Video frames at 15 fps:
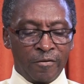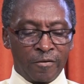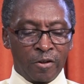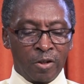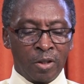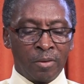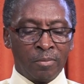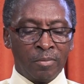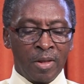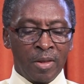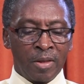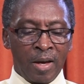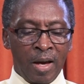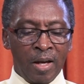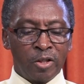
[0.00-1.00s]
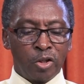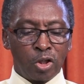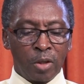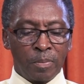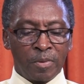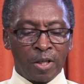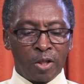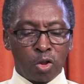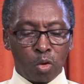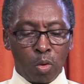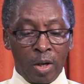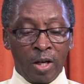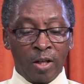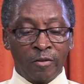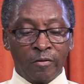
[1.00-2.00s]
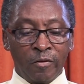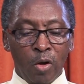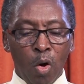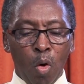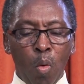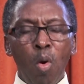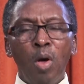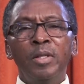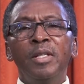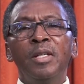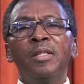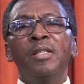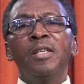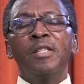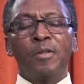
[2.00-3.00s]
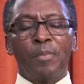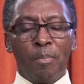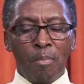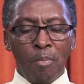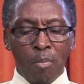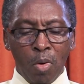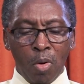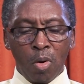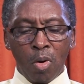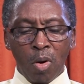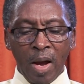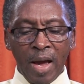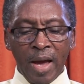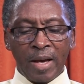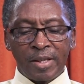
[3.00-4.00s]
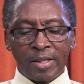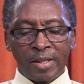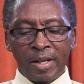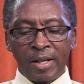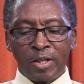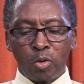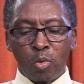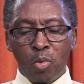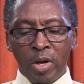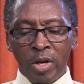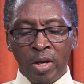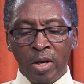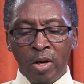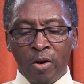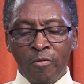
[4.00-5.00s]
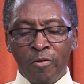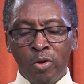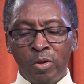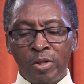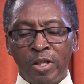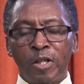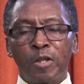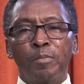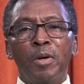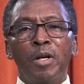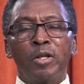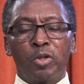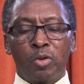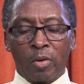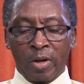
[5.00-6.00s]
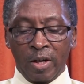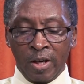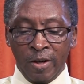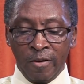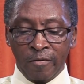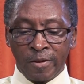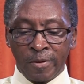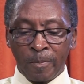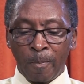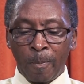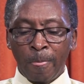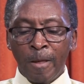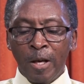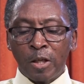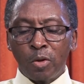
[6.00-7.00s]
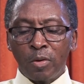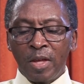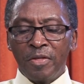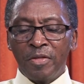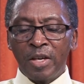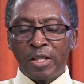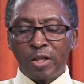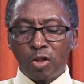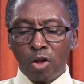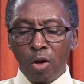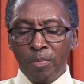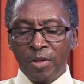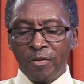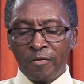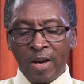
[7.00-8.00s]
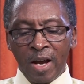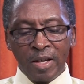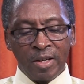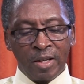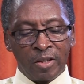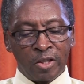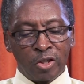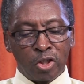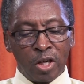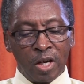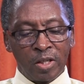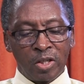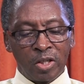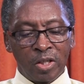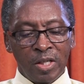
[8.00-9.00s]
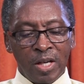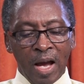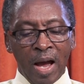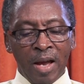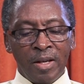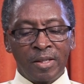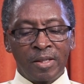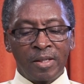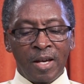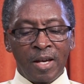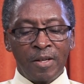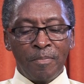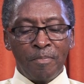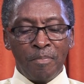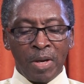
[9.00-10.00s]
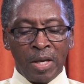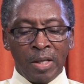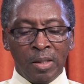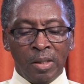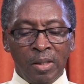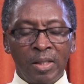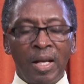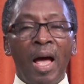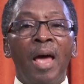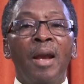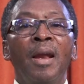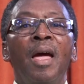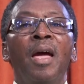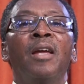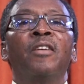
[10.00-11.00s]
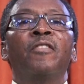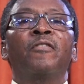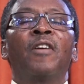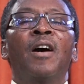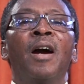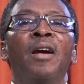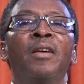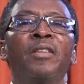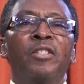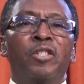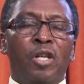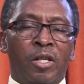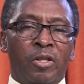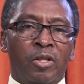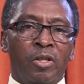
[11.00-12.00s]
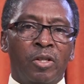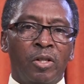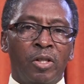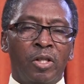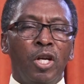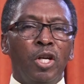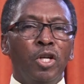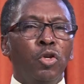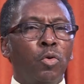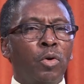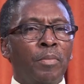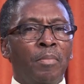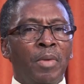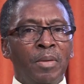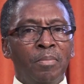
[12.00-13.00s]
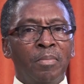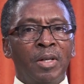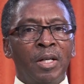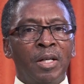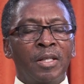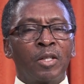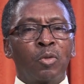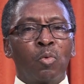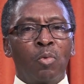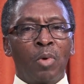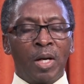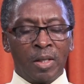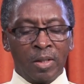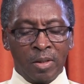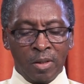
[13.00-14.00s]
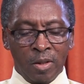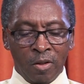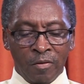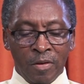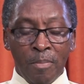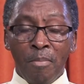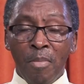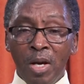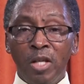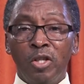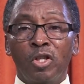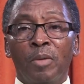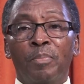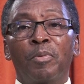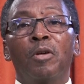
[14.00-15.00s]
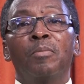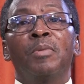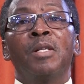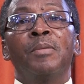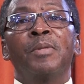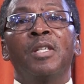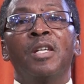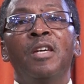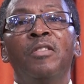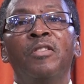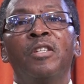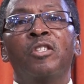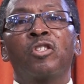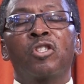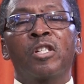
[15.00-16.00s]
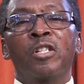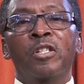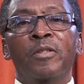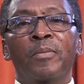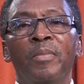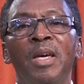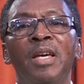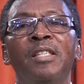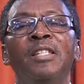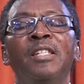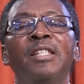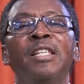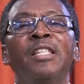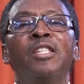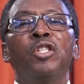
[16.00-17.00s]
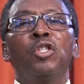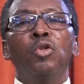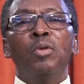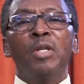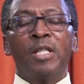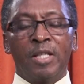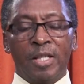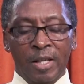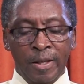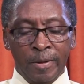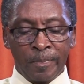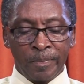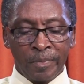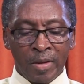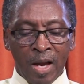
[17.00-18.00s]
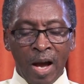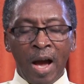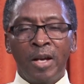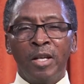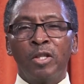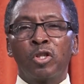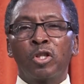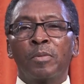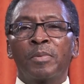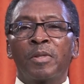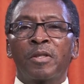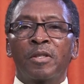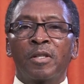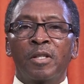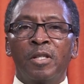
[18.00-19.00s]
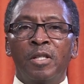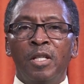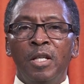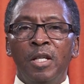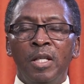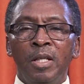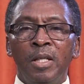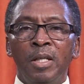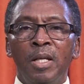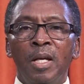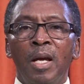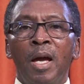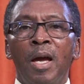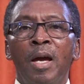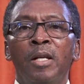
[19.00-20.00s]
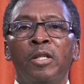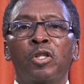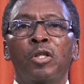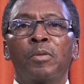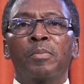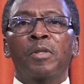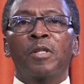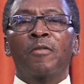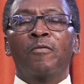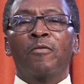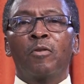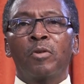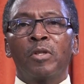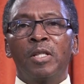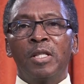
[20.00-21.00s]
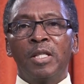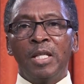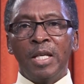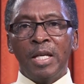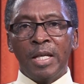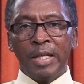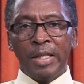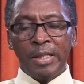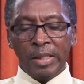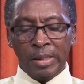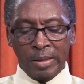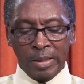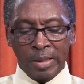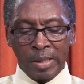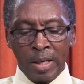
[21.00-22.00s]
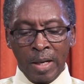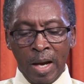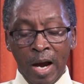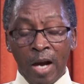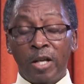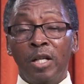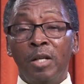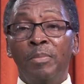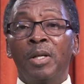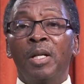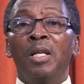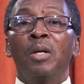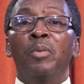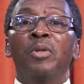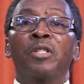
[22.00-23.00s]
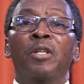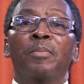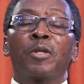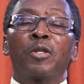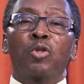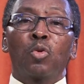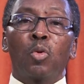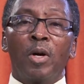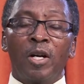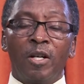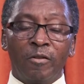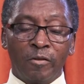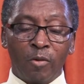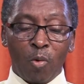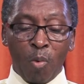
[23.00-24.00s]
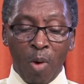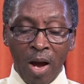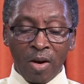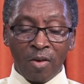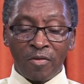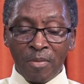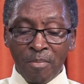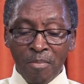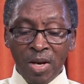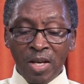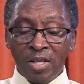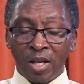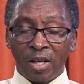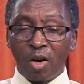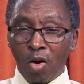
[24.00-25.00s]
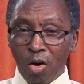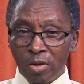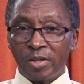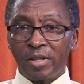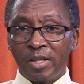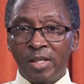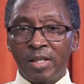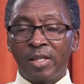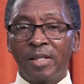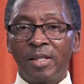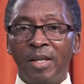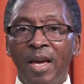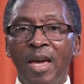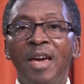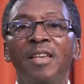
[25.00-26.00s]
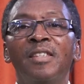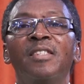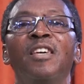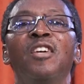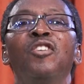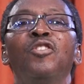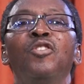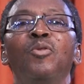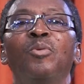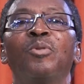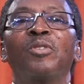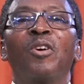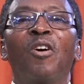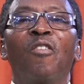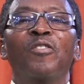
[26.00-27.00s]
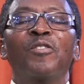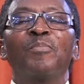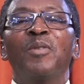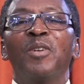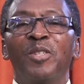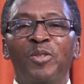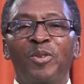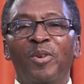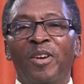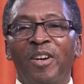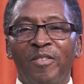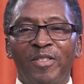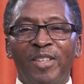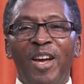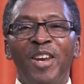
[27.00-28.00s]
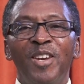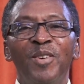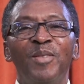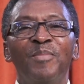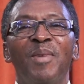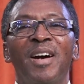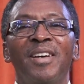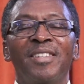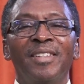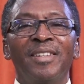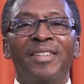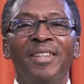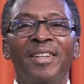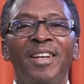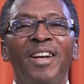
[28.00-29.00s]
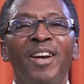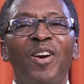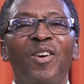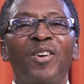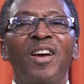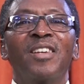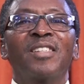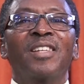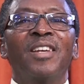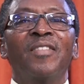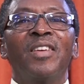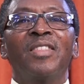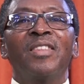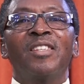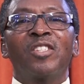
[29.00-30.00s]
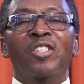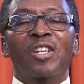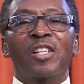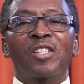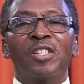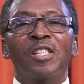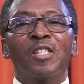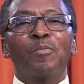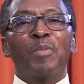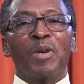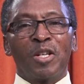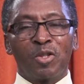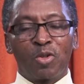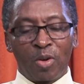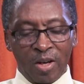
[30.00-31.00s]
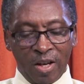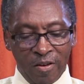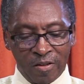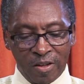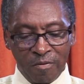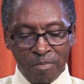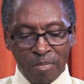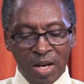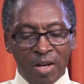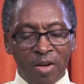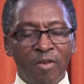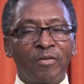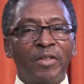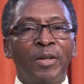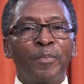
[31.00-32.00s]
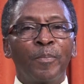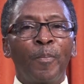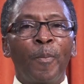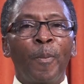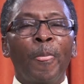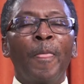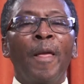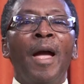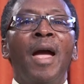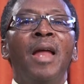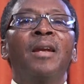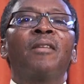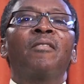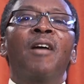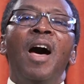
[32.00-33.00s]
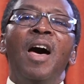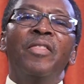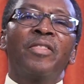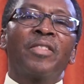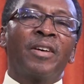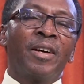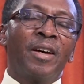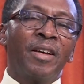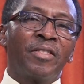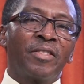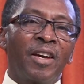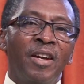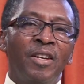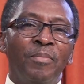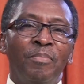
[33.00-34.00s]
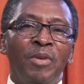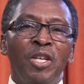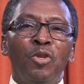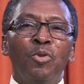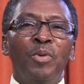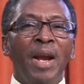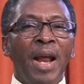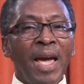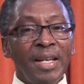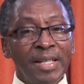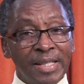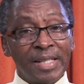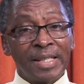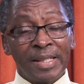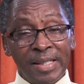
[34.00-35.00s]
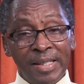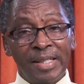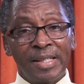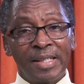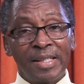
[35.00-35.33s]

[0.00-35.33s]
from that chapter 12, what is this more excellent way of using spiritual gifts so that they stop dividing the church and instead build and edify the church? You remember that one of the major problems in this church is disunity, and in chapter 13 and chapter 14, actually, beginning with chapter 12, one of the major causes is the use of spiritual gifts. Can you imagine? God has given this church spiritual gifts, many of them, and rather than be united,